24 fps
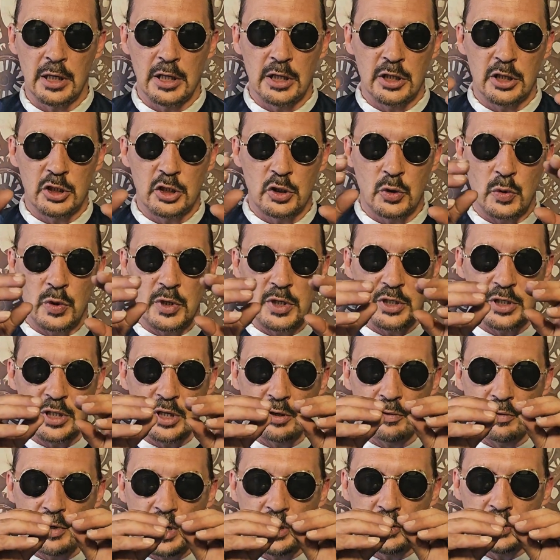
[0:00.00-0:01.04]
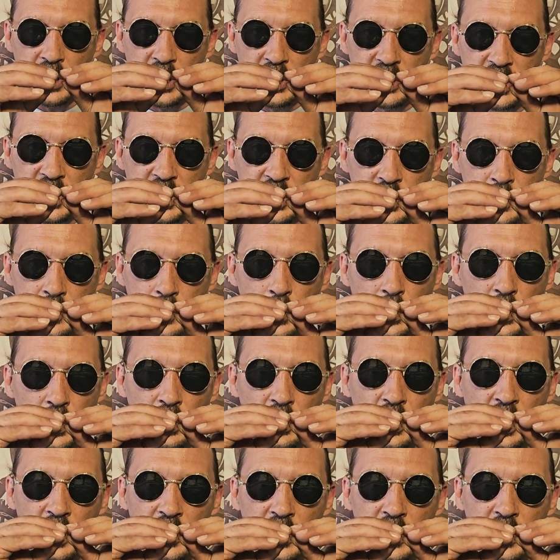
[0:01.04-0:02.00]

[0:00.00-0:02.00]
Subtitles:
squeezing around our center point, our